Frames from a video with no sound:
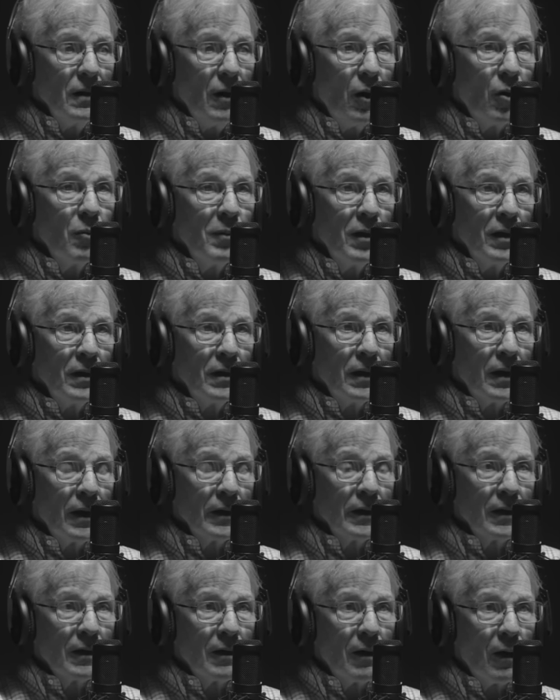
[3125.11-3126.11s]
On Monday, I
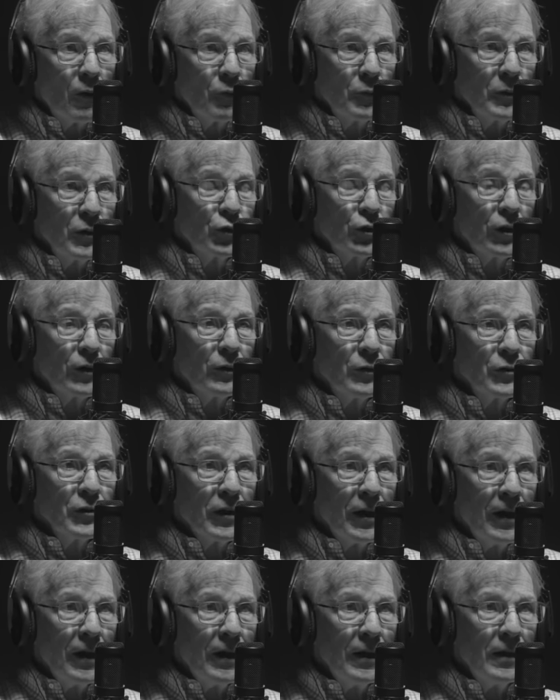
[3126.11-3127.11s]
got a call from the general's
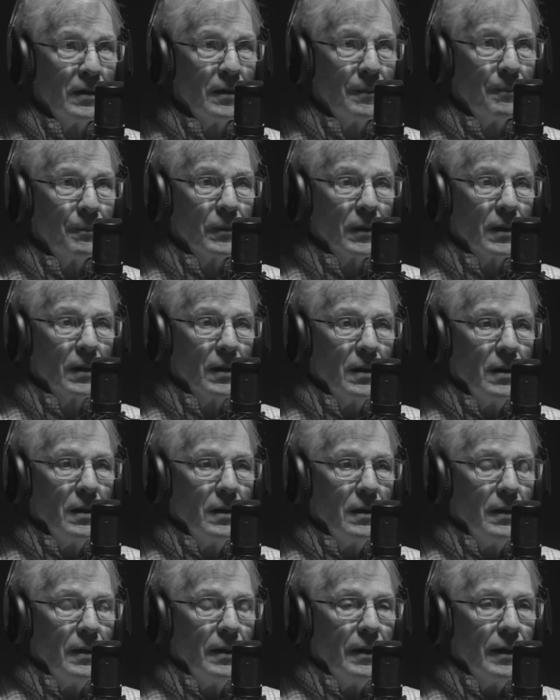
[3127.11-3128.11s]
aide,
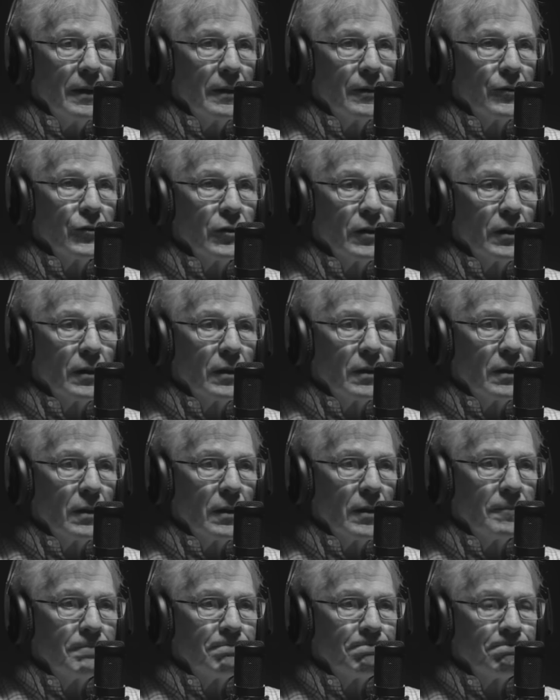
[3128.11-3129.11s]
and it
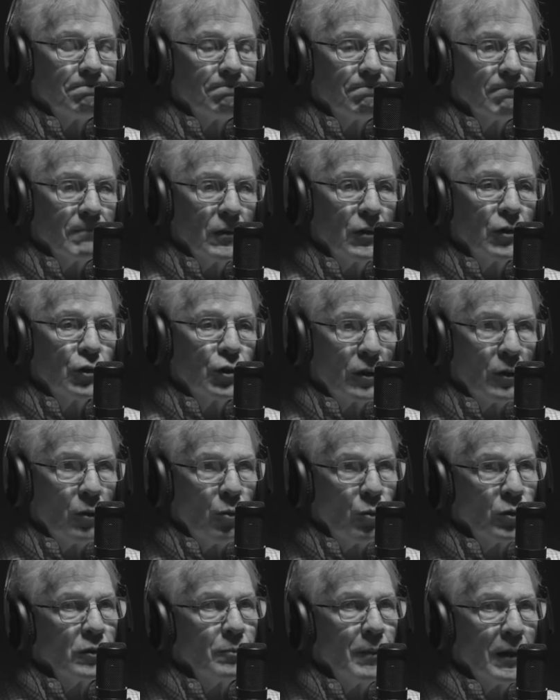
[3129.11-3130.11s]
said, General
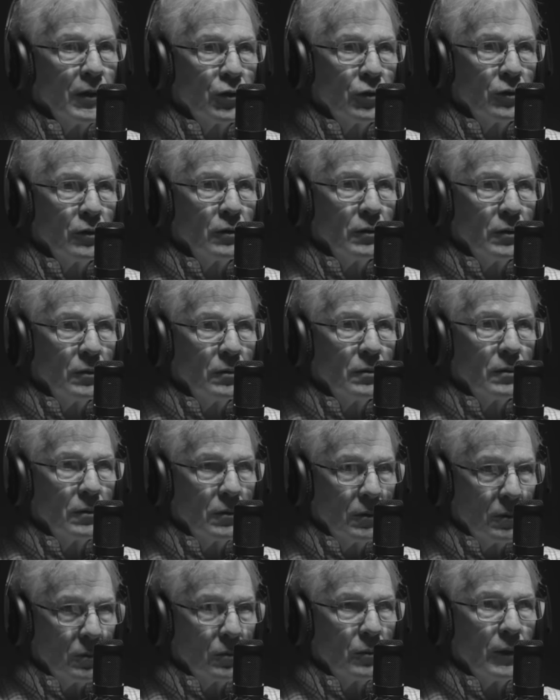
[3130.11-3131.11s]
wants to make sure
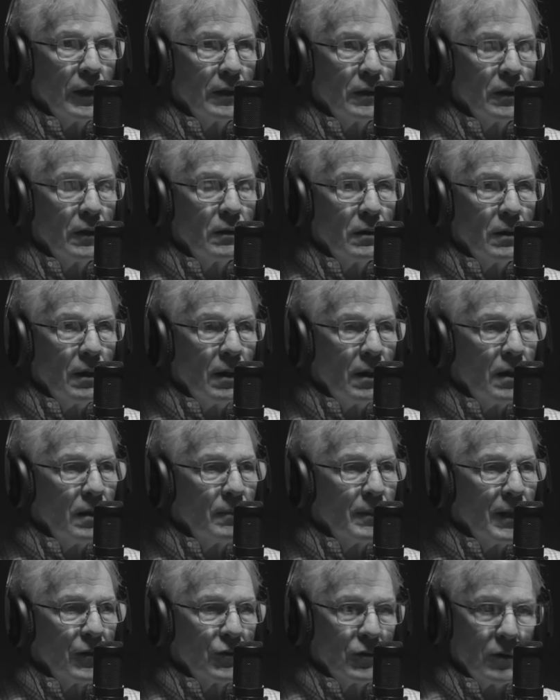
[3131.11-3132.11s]
you're ready to go to
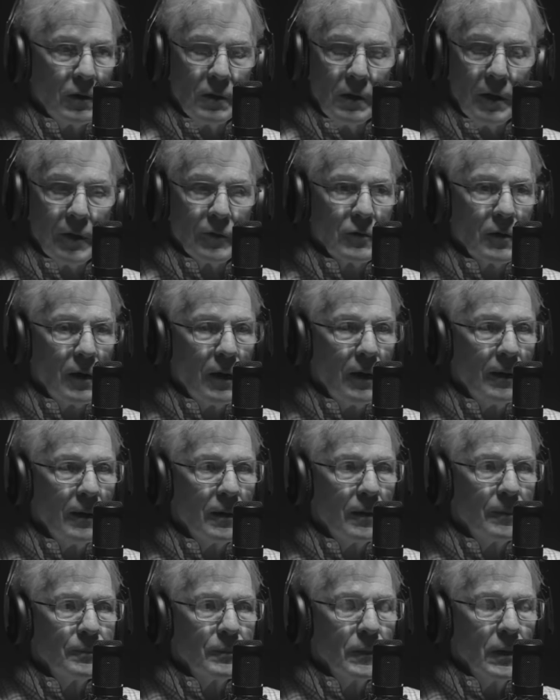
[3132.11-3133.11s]
Nam. I said, yes, I
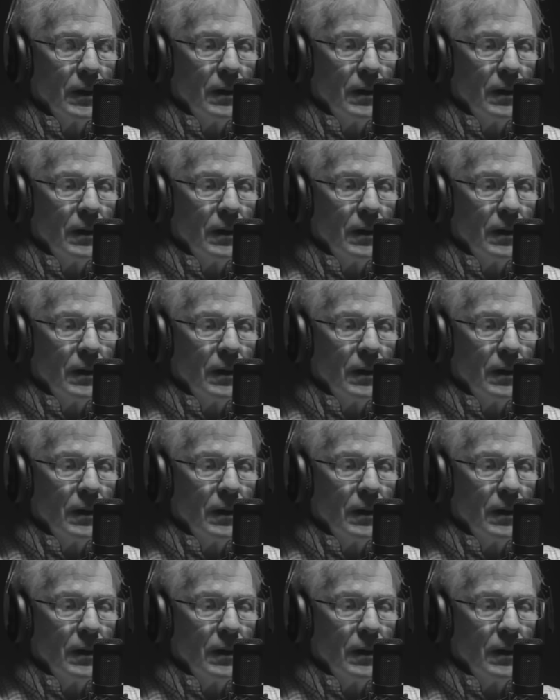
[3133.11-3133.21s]
am.